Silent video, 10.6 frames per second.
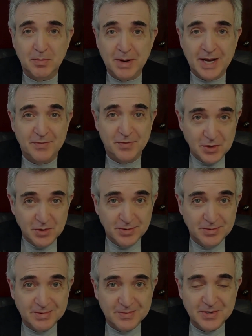bad for you
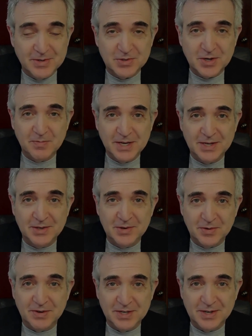when you start making your
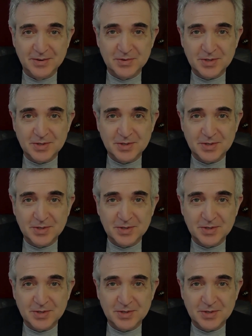videos